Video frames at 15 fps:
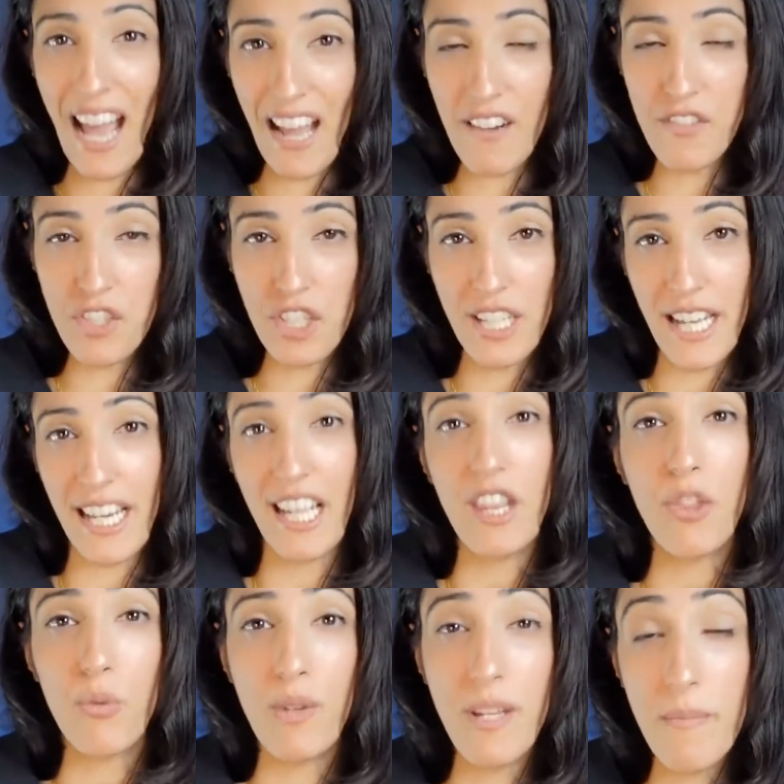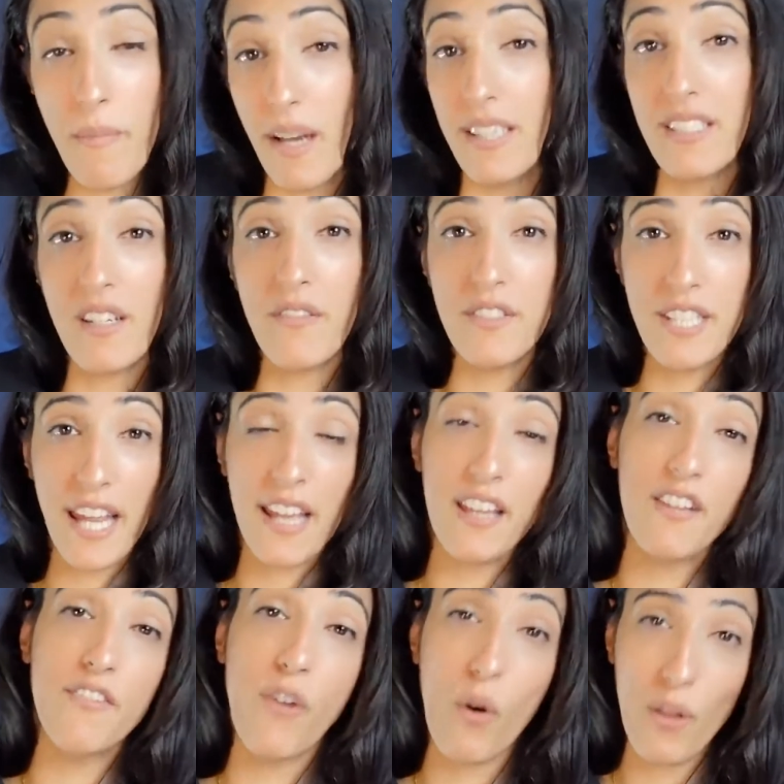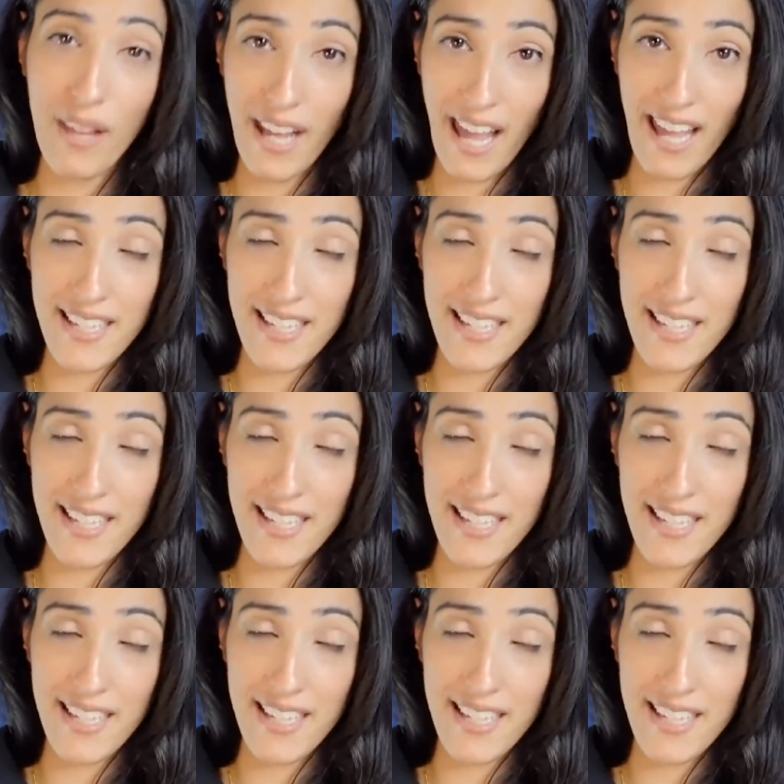after getting 3 months of daily folic